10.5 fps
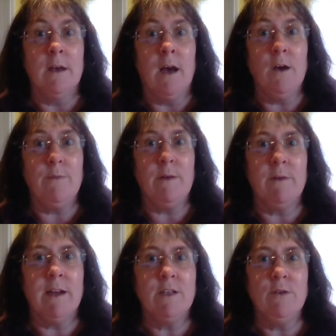Hopefully
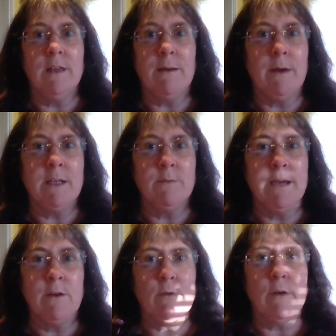when I do that, my
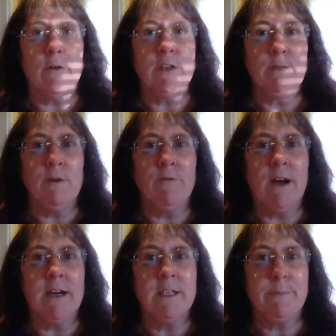domain authority will
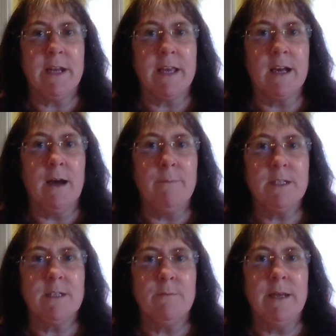rise, but I
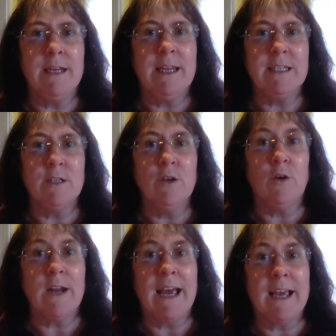must admit it's
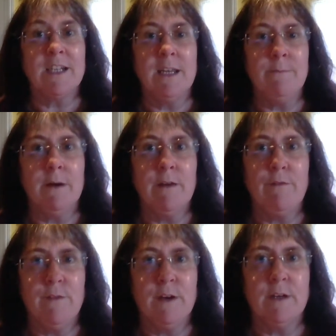not actually
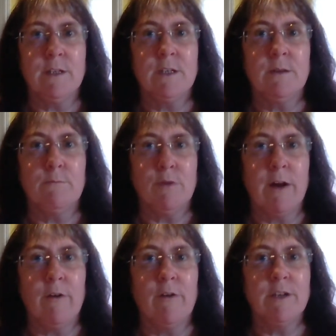my first
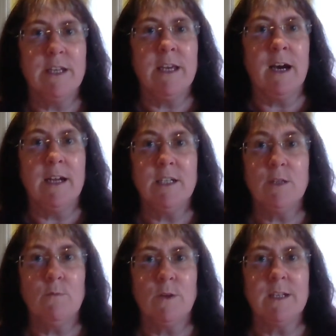priority. I
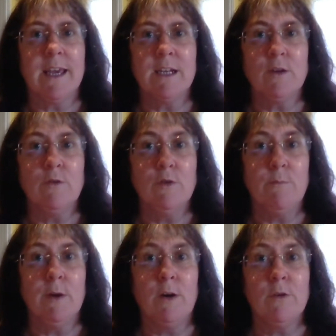just want to get a good
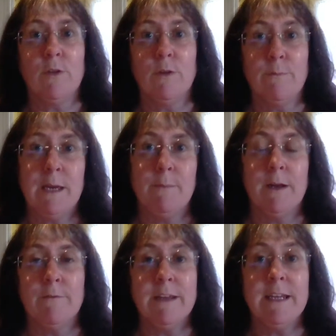blog that
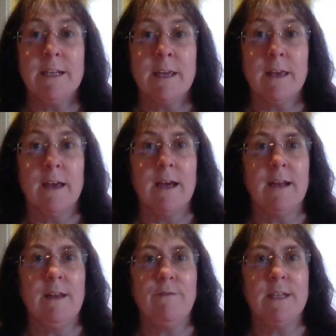people are reading.
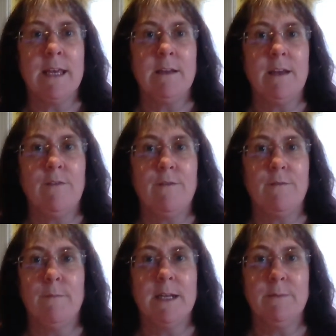And
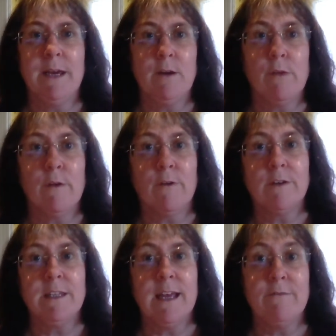if my domain
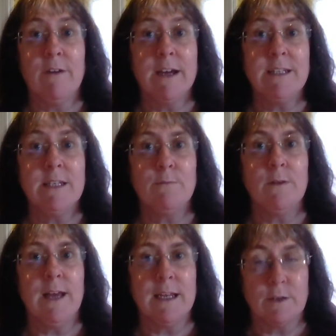authority then rises,
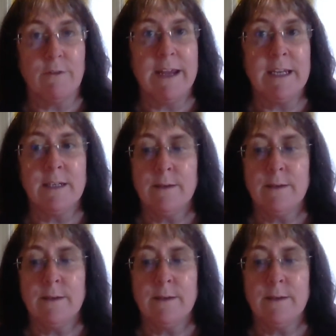well, that's great.